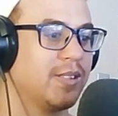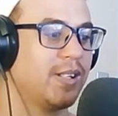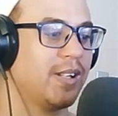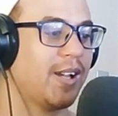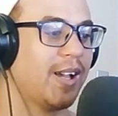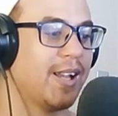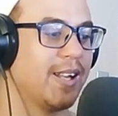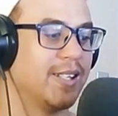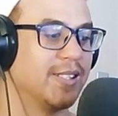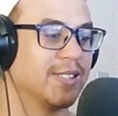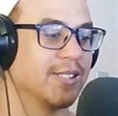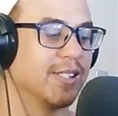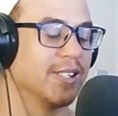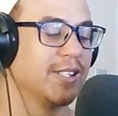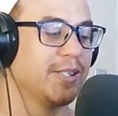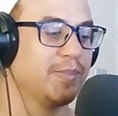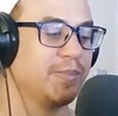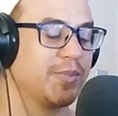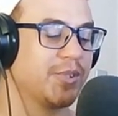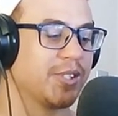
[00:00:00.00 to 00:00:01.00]
And his
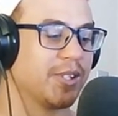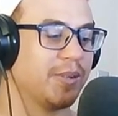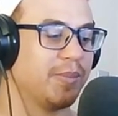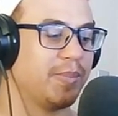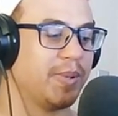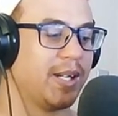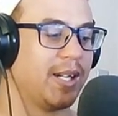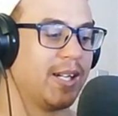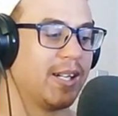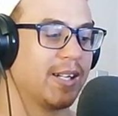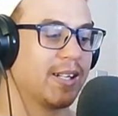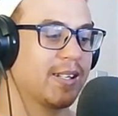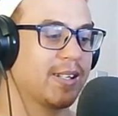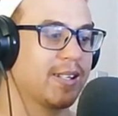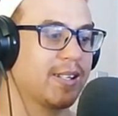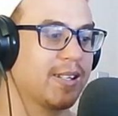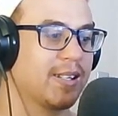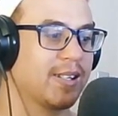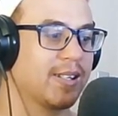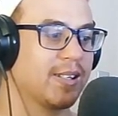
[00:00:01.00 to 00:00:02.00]
limbs are back.
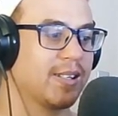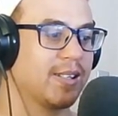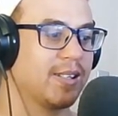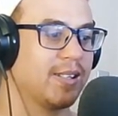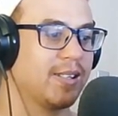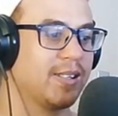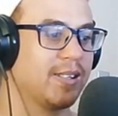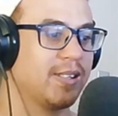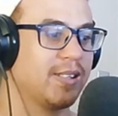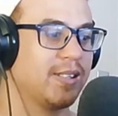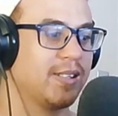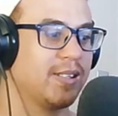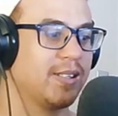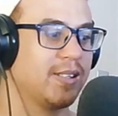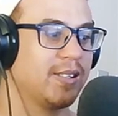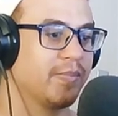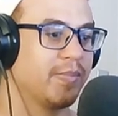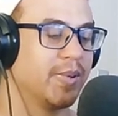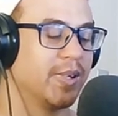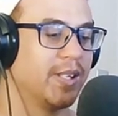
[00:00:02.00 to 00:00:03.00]

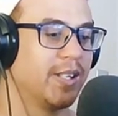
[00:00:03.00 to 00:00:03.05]
It